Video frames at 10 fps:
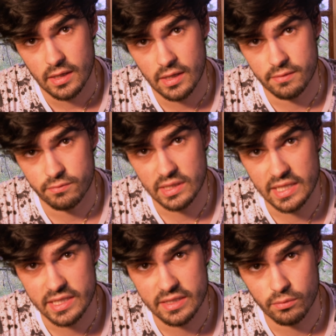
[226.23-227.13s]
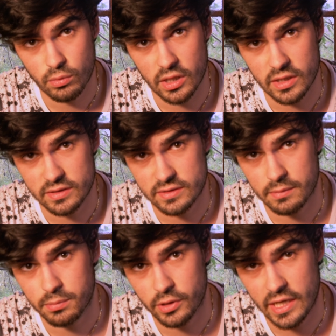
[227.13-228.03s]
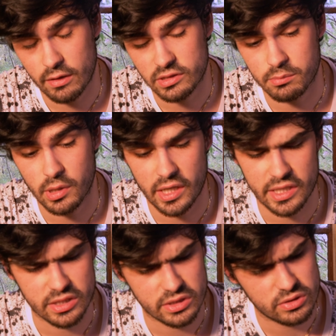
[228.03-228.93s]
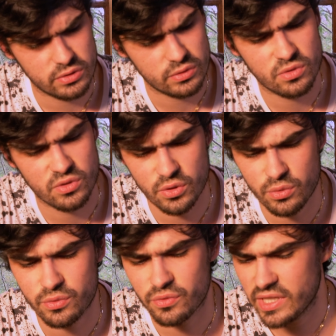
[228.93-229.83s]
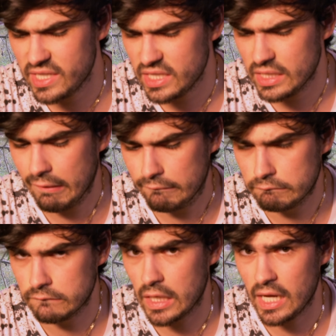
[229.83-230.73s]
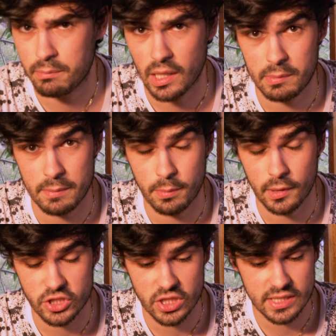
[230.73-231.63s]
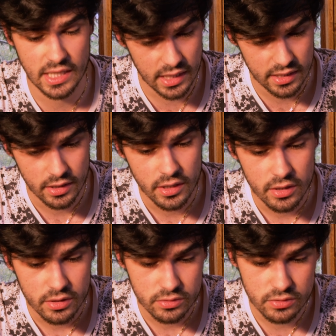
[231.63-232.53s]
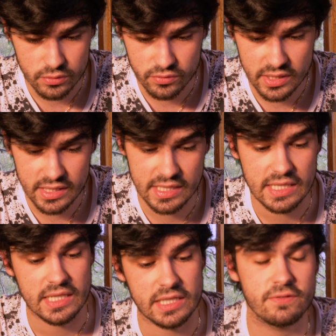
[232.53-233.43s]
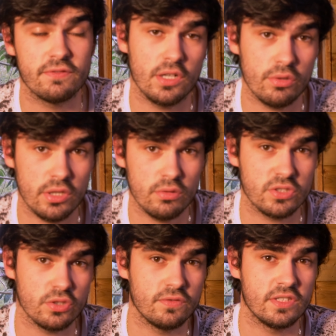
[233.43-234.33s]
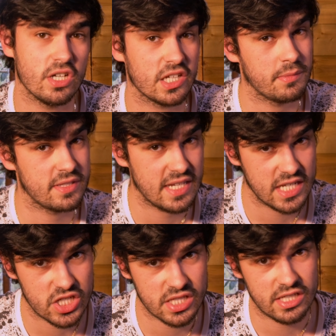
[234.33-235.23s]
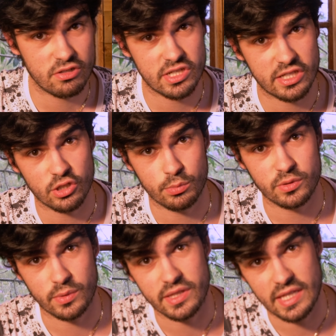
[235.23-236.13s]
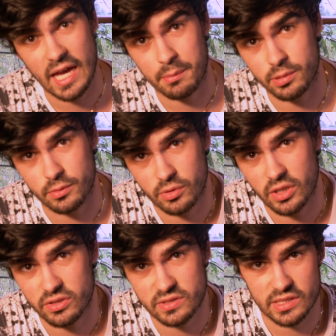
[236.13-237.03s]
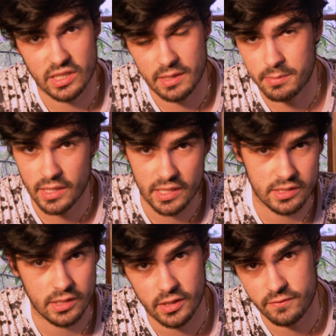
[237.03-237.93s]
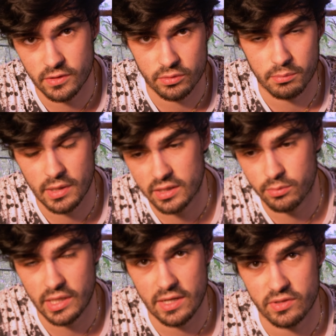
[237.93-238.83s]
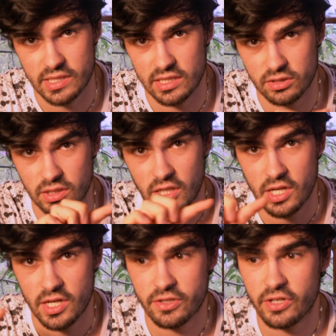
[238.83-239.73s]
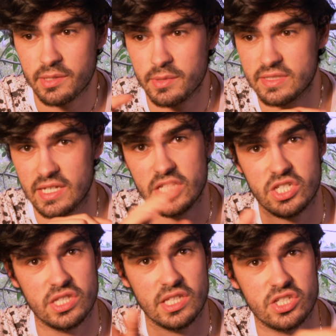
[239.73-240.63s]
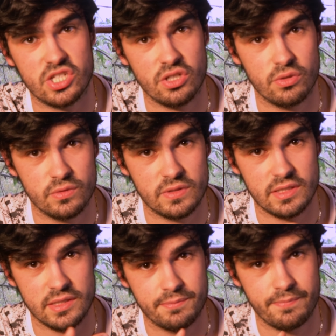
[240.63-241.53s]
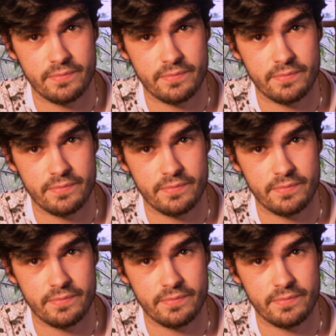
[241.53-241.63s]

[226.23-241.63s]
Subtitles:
leak was put out by Doonry. I probably butchered that. Doonry, he leaked photos of the documentation that usually comes with Apple products like the iPad, the iPhone, Mac, whatever. The little documentation that shows the